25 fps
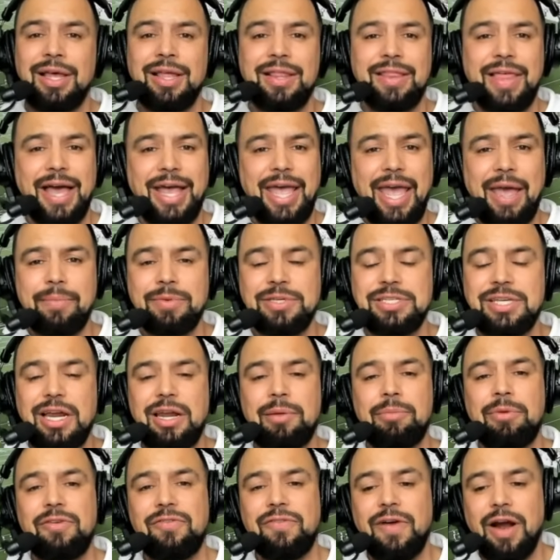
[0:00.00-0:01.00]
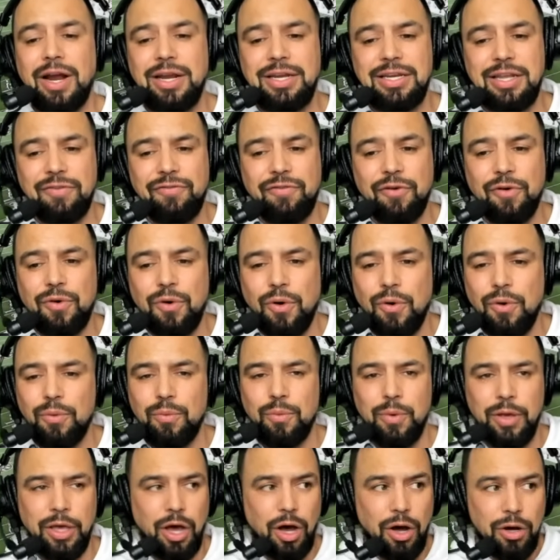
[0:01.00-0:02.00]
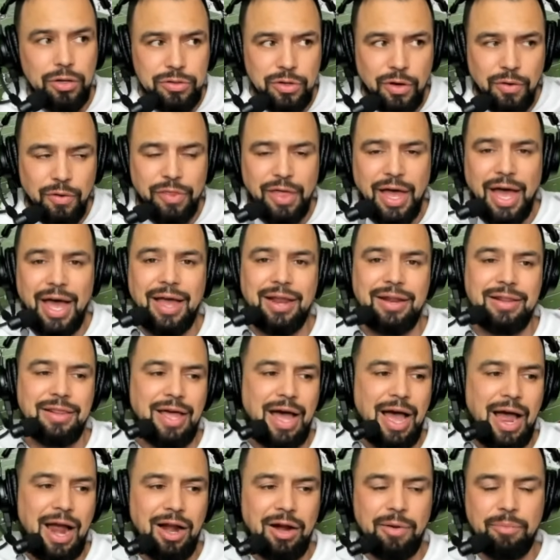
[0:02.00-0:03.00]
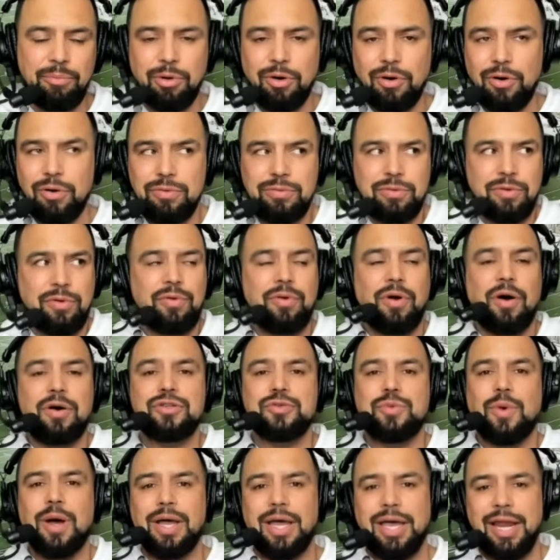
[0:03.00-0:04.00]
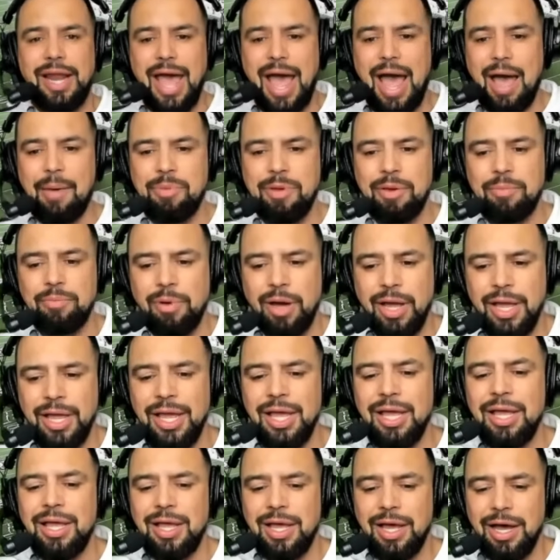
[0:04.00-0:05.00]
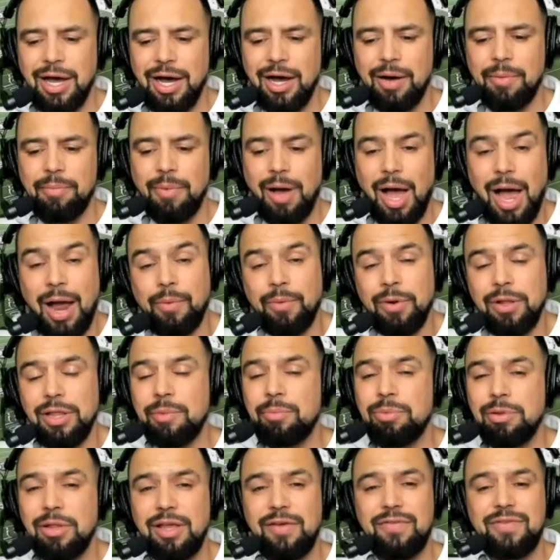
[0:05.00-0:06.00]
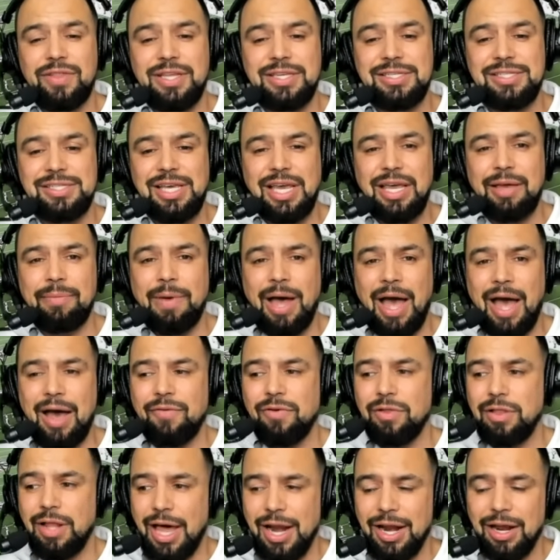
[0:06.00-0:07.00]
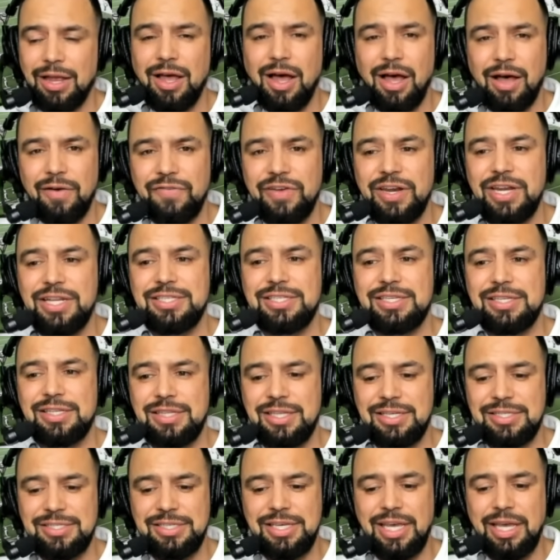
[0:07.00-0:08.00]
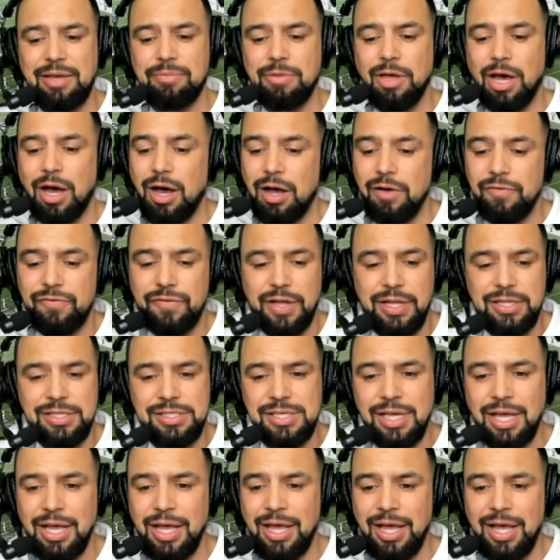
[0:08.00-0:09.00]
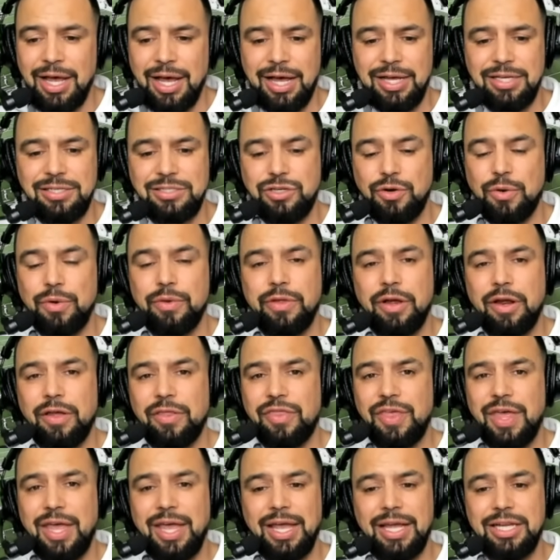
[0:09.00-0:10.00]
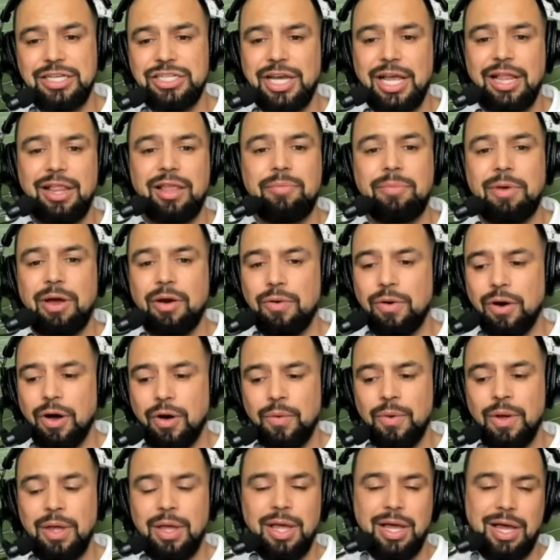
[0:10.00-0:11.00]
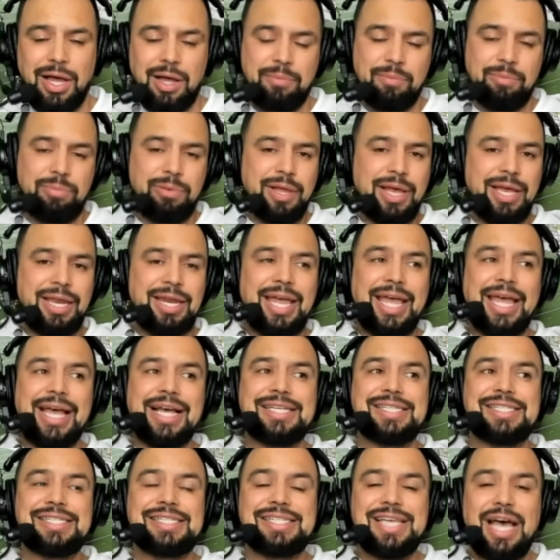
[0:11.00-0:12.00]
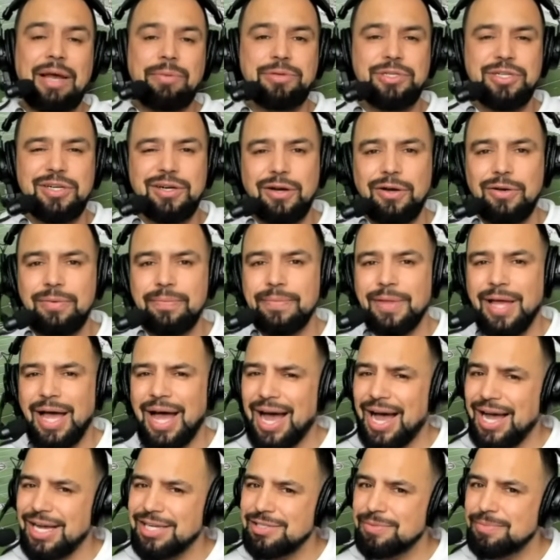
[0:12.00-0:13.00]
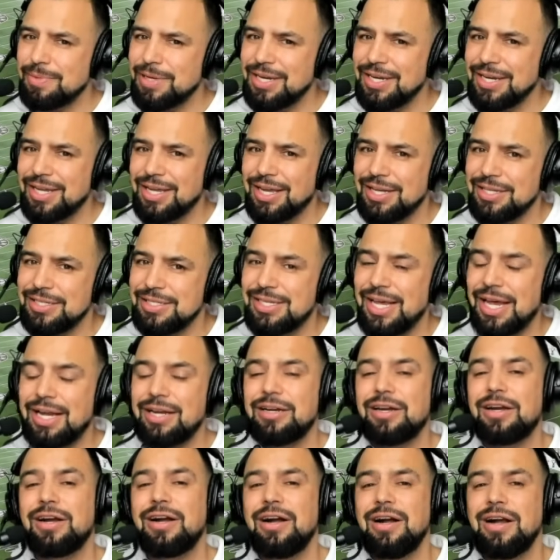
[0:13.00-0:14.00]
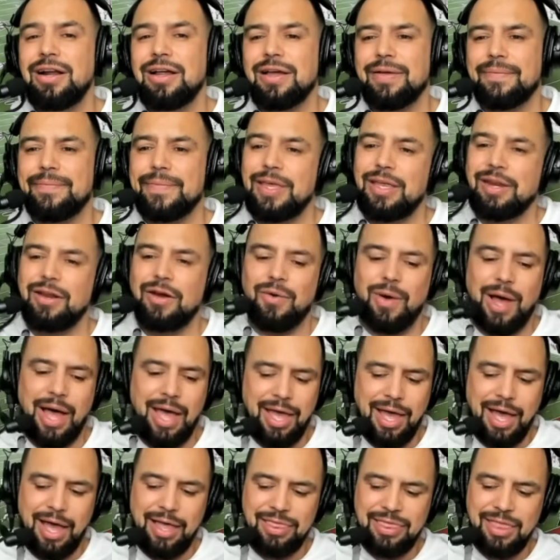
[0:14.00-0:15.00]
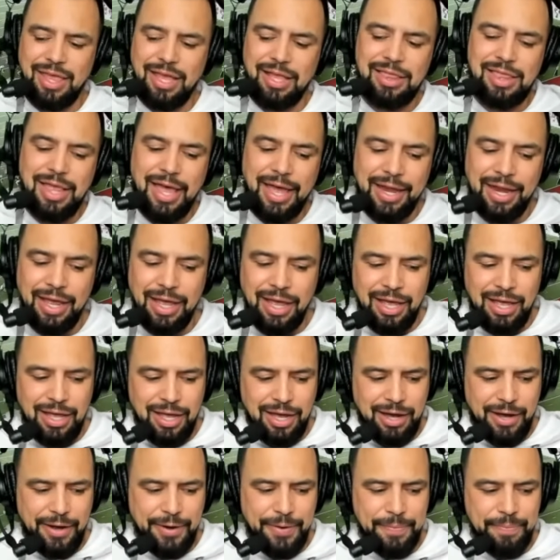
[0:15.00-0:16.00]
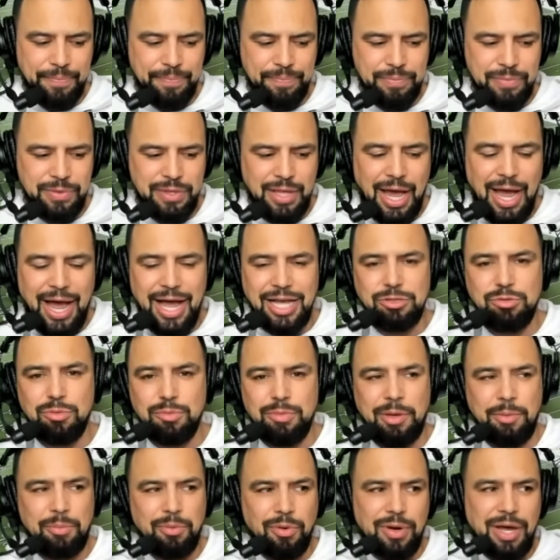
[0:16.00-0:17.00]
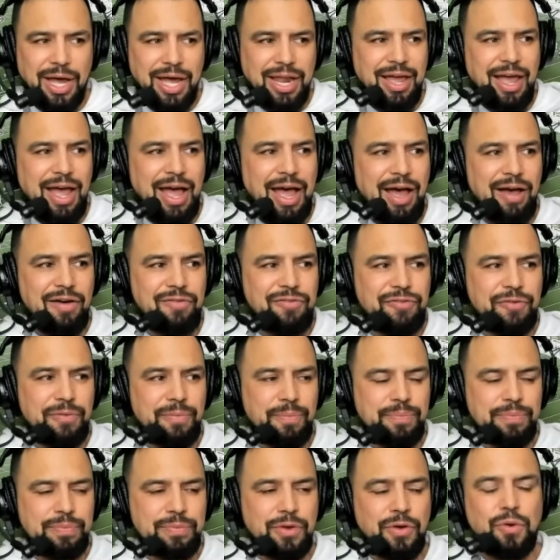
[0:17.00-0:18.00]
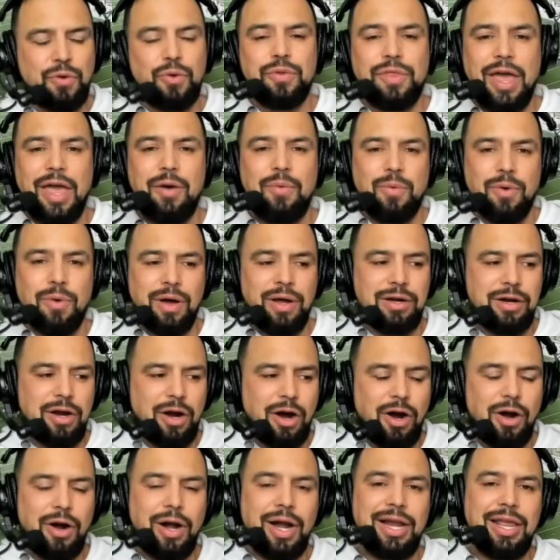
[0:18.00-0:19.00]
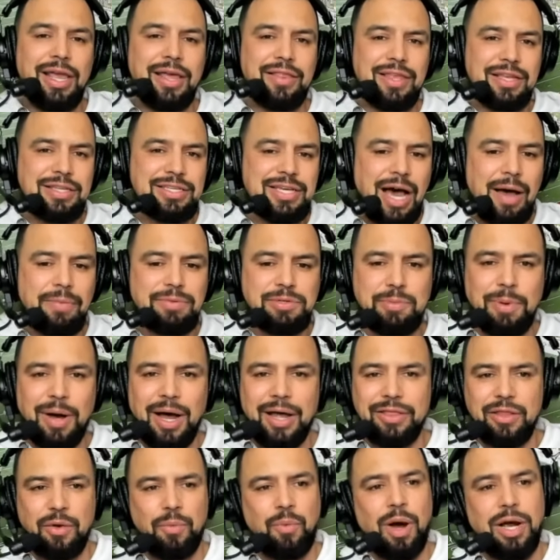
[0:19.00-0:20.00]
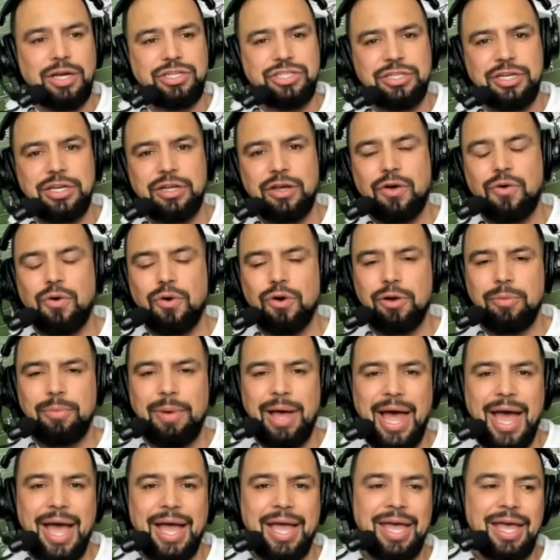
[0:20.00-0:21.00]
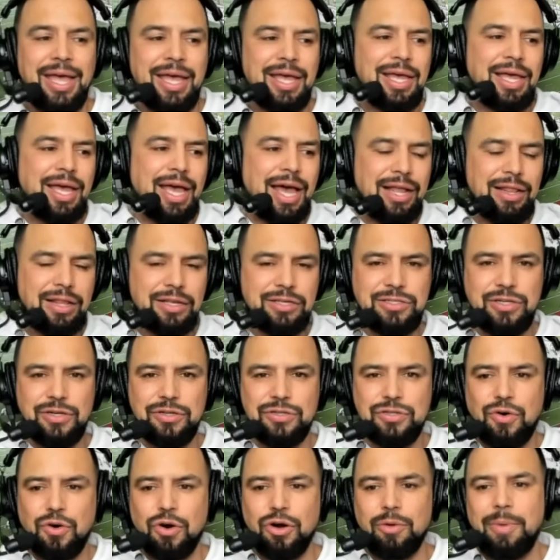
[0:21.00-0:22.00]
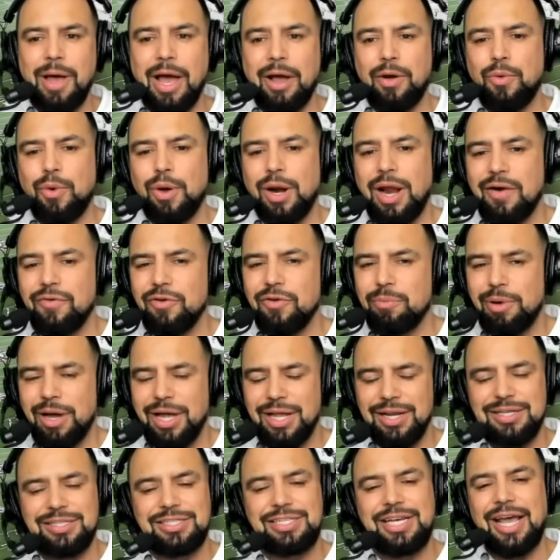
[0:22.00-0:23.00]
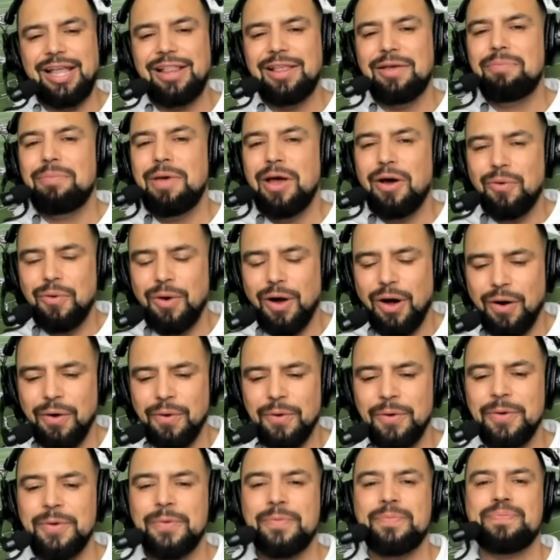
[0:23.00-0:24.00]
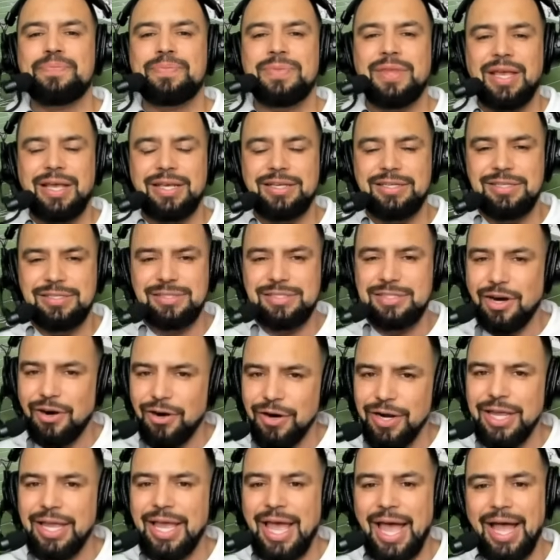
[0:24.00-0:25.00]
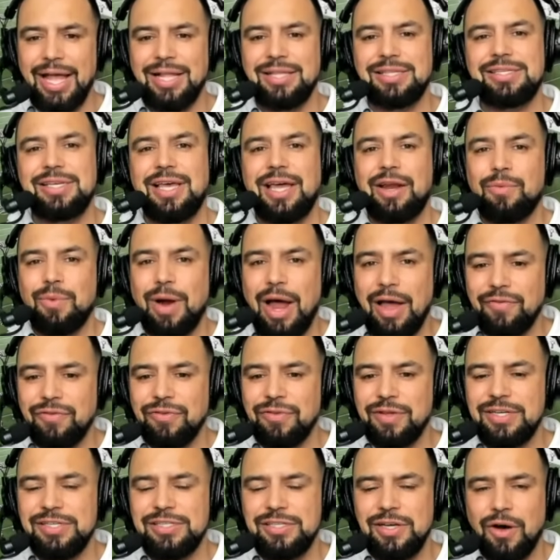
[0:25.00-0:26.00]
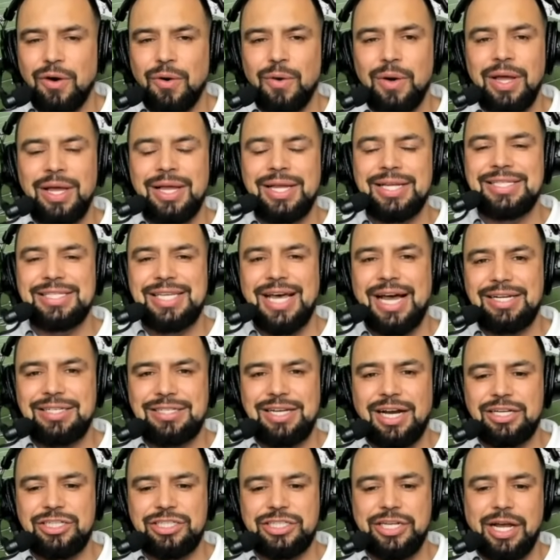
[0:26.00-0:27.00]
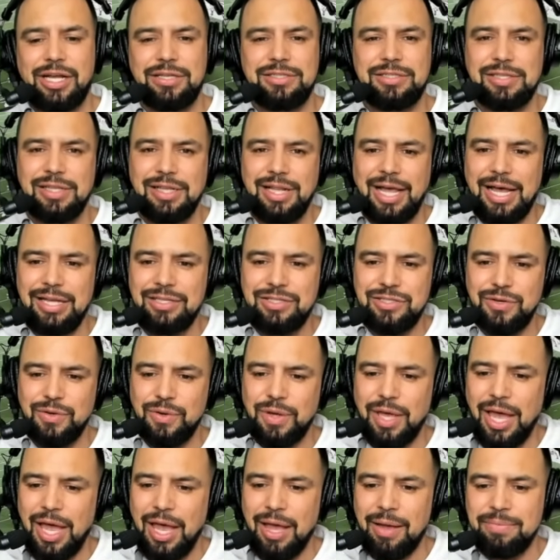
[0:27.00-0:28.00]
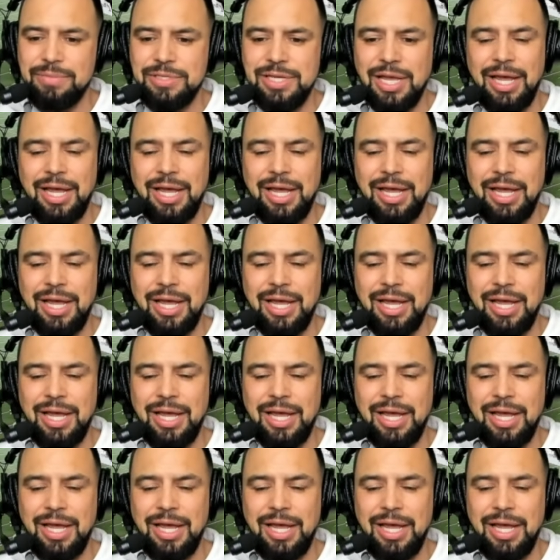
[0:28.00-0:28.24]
That game is going to be very difficult. We all know that. The Iron Bowl, who knows what could happen. But I really believe in this team. I have a lot of confidence in this team. The offense is doing their thing. And Jalen Milroe, I'm playing exceptional. Heisman contender? You know, I think that the Heisman people kind of have who they want already at the top spot, the Washington quarterback, LSU's quarterback, whatever. But Jalen Milroe is turning heads, and rightfully so. 10 touchdowns in the last two games.